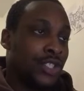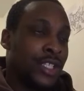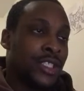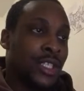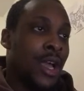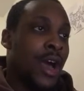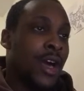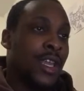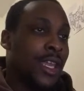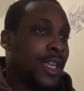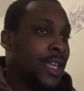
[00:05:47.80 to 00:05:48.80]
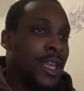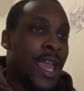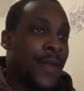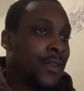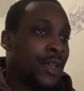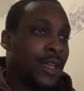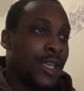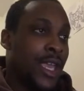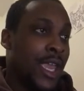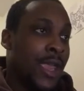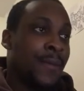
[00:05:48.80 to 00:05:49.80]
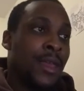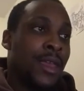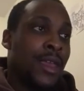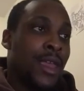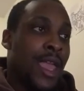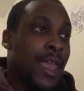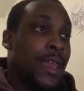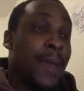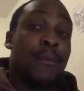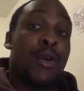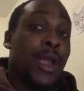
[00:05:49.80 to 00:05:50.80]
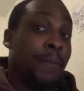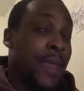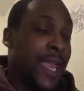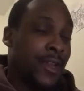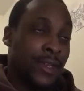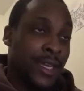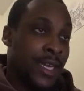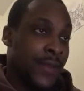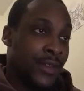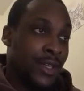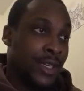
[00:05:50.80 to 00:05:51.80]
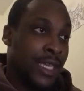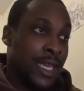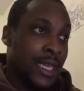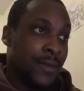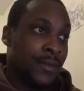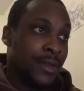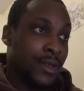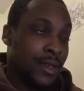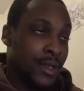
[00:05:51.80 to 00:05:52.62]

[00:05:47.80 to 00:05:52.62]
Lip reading: Justin Holiday didn't have a good game. And that boy Baker didn't have a good game.